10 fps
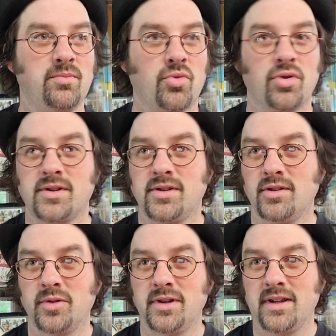more to
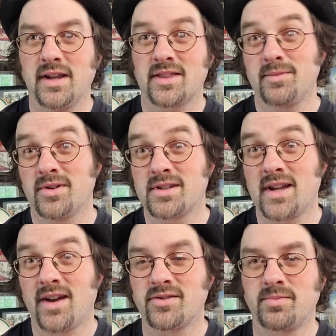you when you get them yourselves,